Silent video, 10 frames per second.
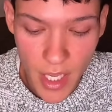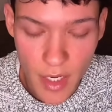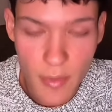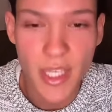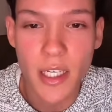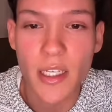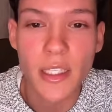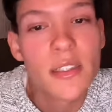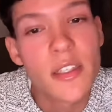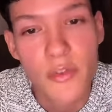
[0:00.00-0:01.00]
make
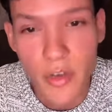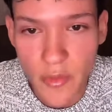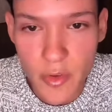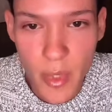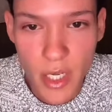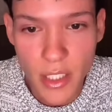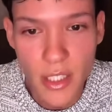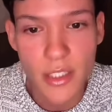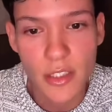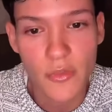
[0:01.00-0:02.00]
it easy for
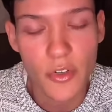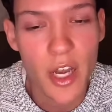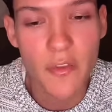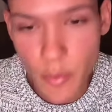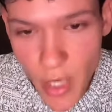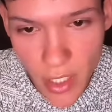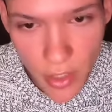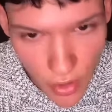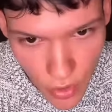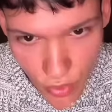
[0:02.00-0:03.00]

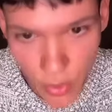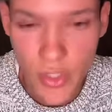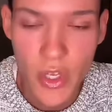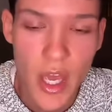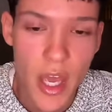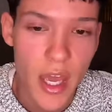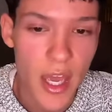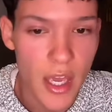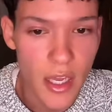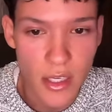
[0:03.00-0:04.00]
everybody to use,
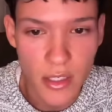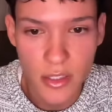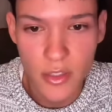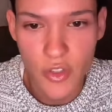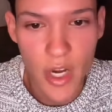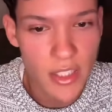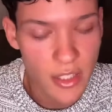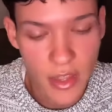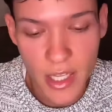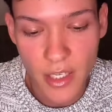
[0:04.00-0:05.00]
and
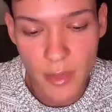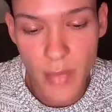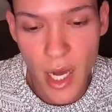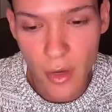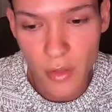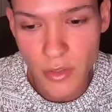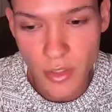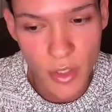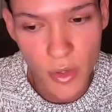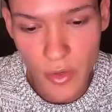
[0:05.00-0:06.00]
trying to think
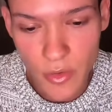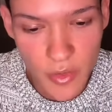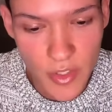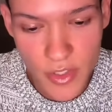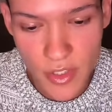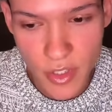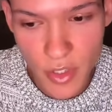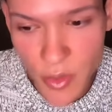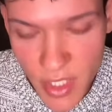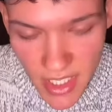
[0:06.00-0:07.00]
about, you know, this
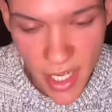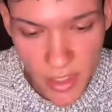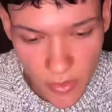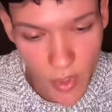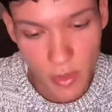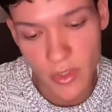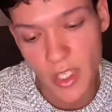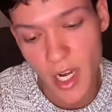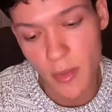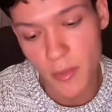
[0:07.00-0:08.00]
unisex
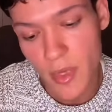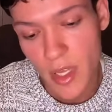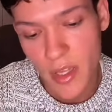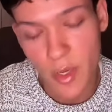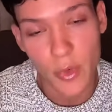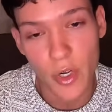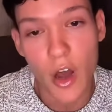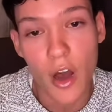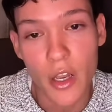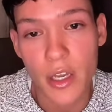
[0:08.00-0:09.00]
road that
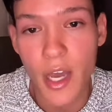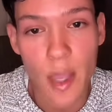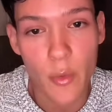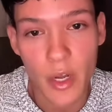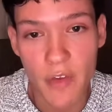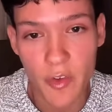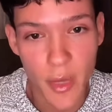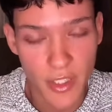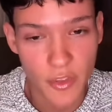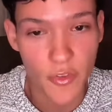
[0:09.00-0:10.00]
we're on. I want
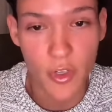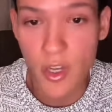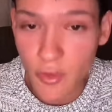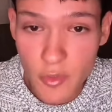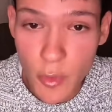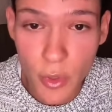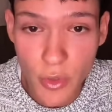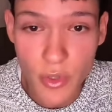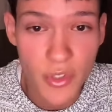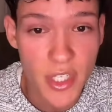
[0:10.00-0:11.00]
everybody to feel
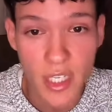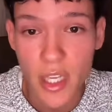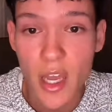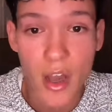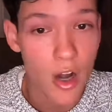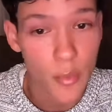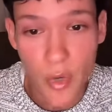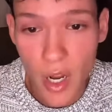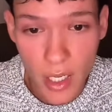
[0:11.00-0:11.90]
comfortable using our